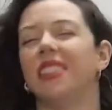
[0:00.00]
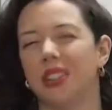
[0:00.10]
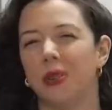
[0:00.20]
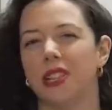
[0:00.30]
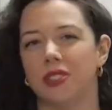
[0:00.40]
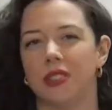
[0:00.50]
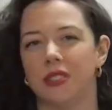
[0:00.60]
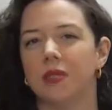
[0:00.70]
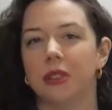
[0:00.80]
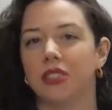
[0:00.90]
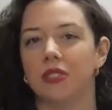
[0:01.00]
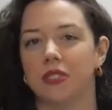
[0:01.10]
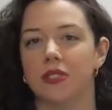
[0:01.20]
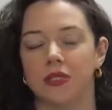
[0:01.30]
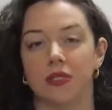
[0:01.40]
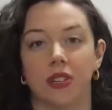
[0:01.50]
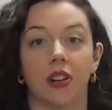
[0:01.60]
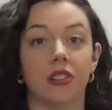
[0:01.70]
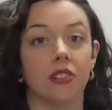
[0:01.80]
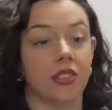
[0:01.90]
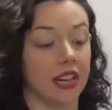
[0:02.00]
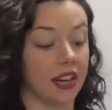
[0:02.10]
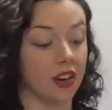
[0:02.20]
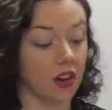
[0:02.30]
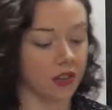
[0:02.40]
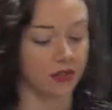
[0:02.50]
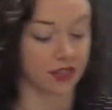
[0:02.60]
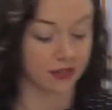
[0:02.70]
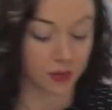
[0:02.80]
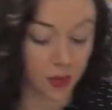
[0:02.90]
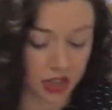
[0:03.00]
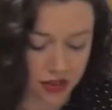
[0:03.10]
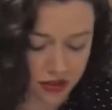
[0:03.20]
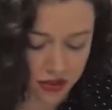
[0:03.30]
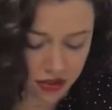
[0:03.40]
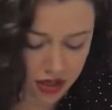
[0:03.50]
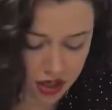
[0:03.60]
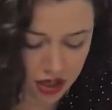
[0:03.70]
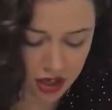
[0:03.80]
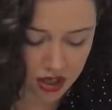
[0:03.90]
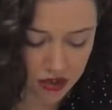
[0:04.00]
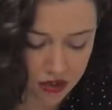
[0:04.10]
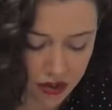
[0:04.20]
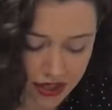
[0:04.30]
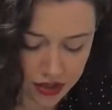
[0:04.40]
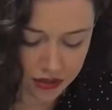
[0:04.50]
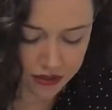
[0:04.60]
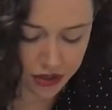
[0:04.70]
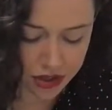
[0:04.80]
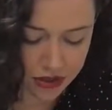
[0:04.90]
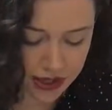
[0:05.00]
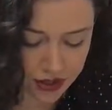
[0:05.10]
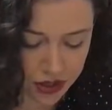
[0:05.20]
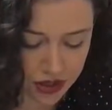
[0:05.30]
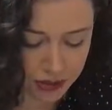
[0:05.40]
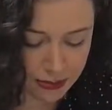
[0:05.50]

leading questions to make sure the students are understanding all those different words. So that's our first section, the